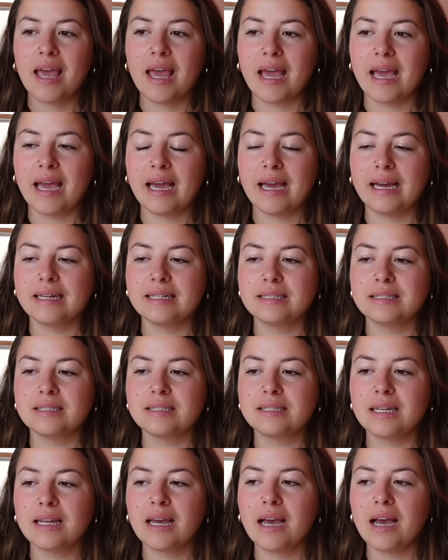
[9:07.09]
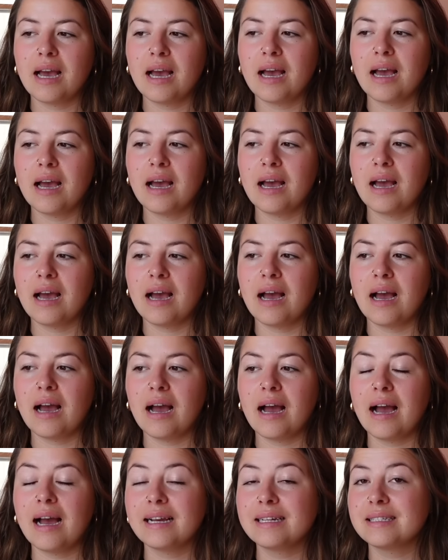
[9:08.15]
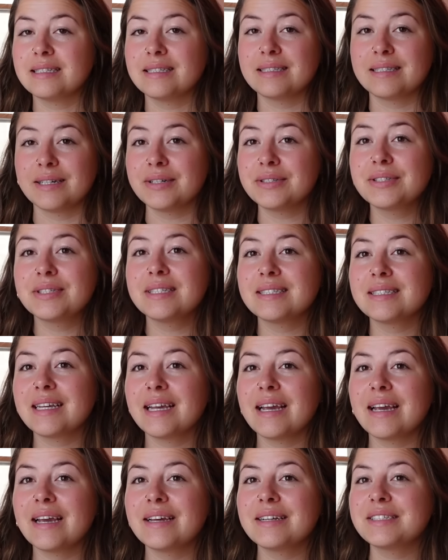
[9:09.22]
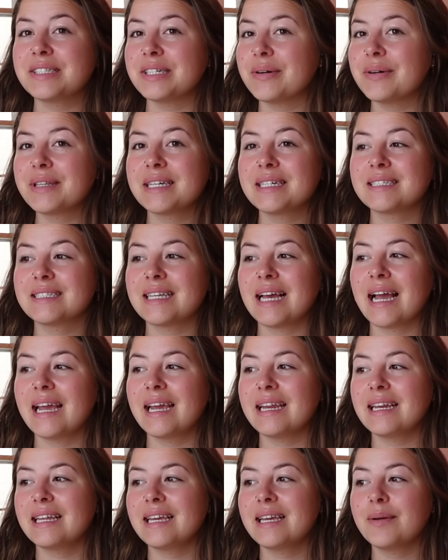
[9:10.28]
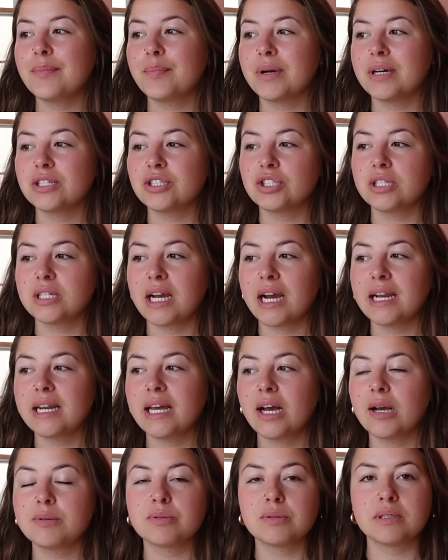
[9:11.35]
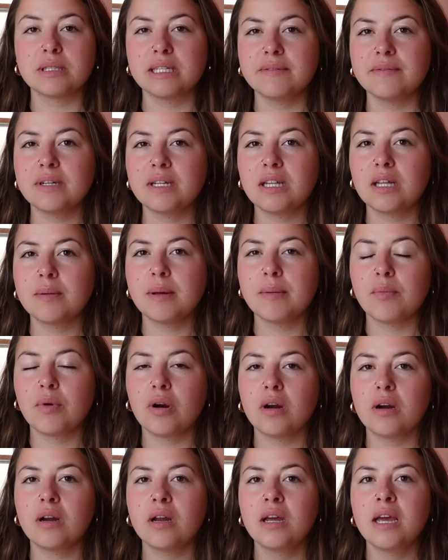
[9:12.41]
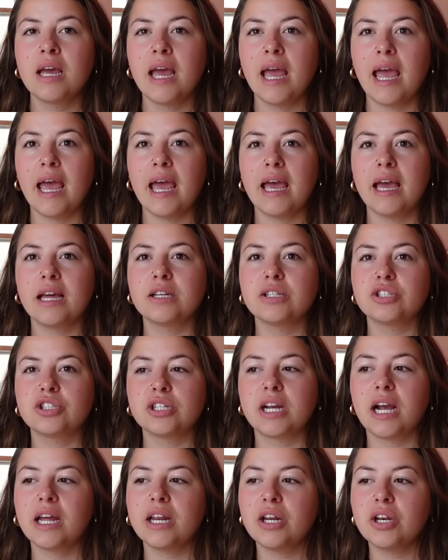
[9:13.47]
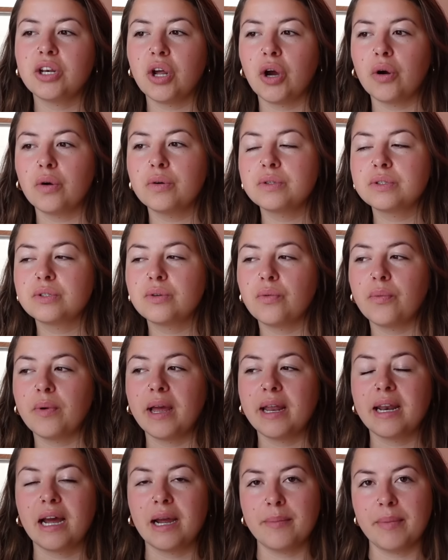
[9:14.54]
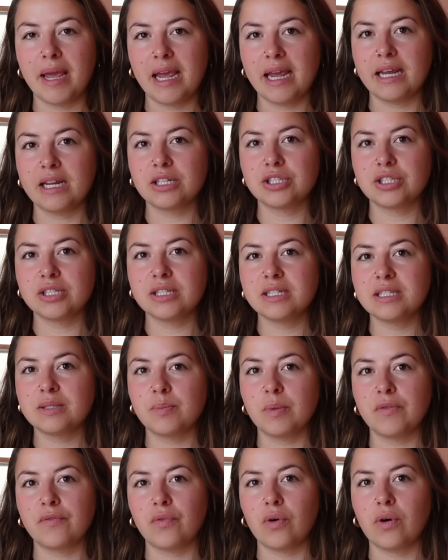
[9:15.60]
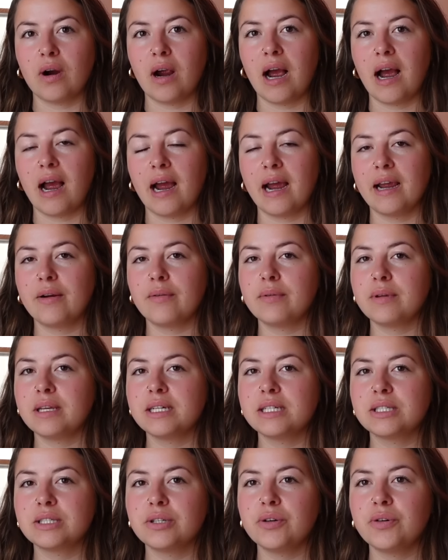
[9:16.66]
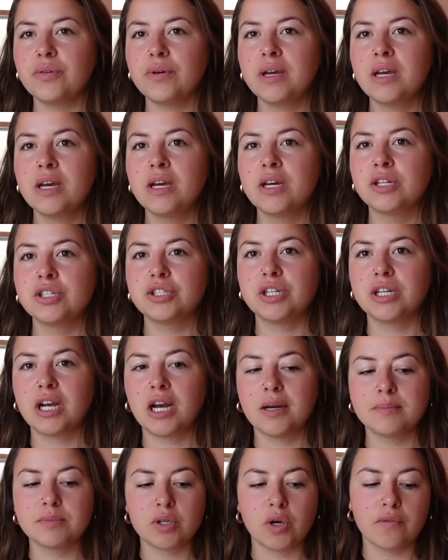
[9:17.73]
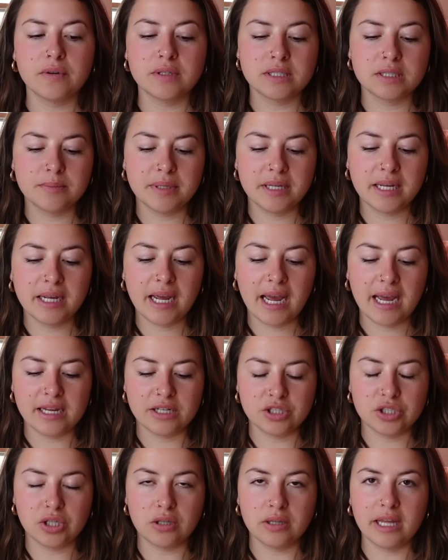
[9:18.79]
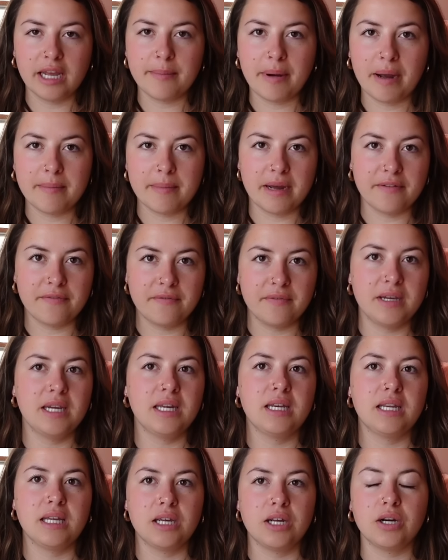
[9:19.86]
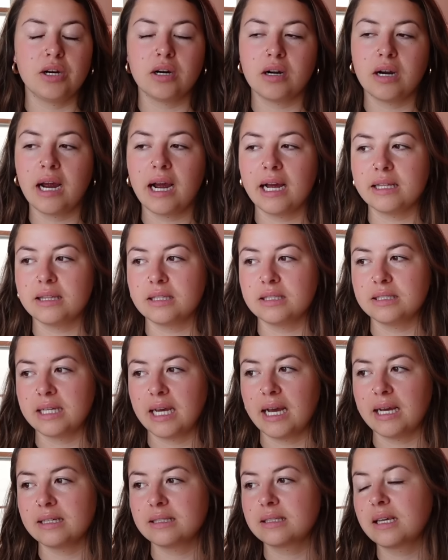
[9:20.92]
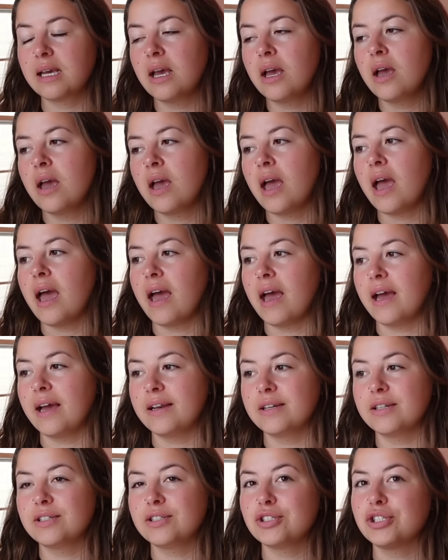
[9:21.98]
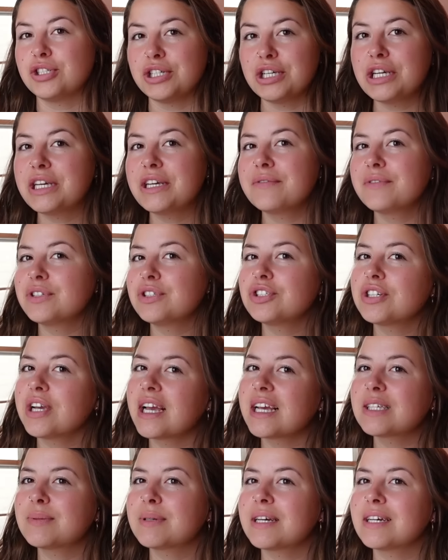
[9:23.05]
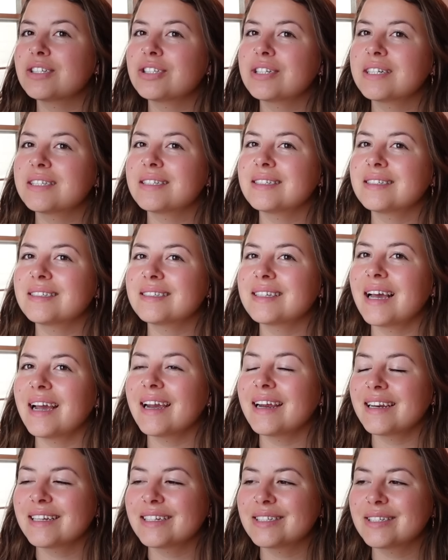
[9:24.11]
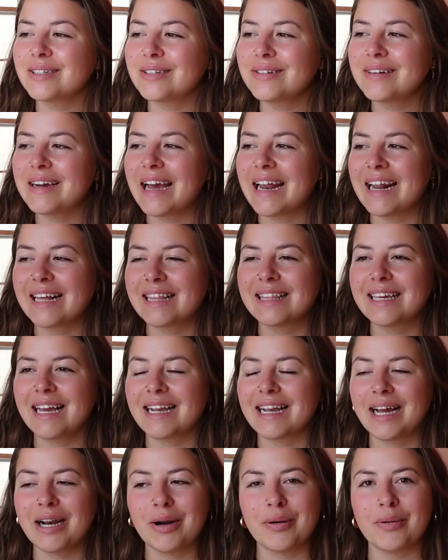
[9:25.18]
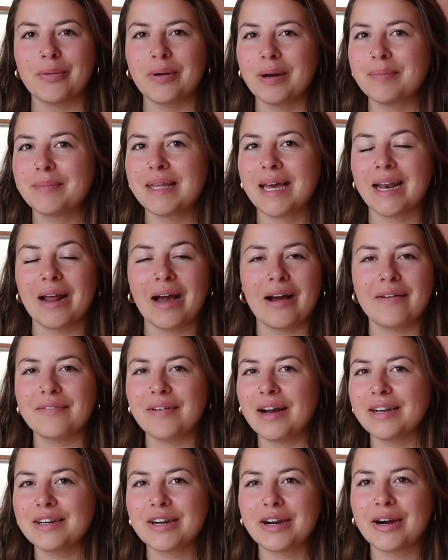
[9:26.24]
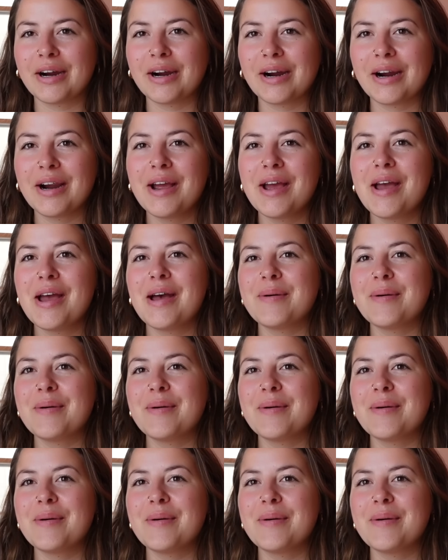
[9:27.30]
And I still to this day deal with anxiety, but she kind of helps relieve it a little bit more. And she kind of knows when I'm anxious before I really do. She comes over to me and she'll lay by my feet here at the desk. And she even shakes because she gets anxiety too. And I think I kind of rub that off onto her.